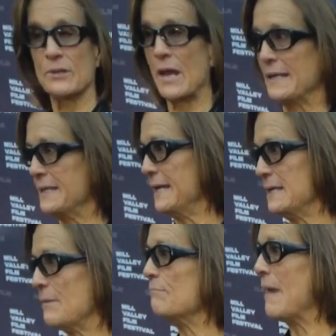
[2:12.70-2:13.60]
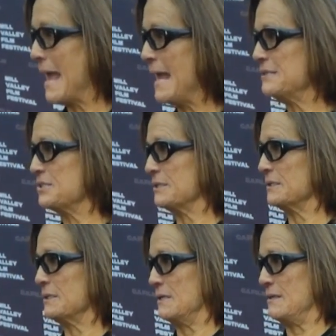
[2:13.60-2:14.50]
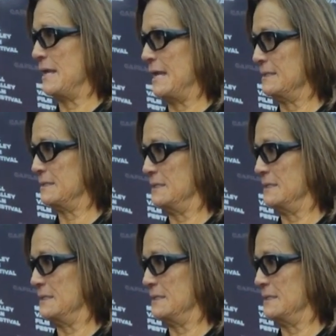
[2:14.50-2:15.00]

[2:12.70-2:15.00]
film fans, there just is no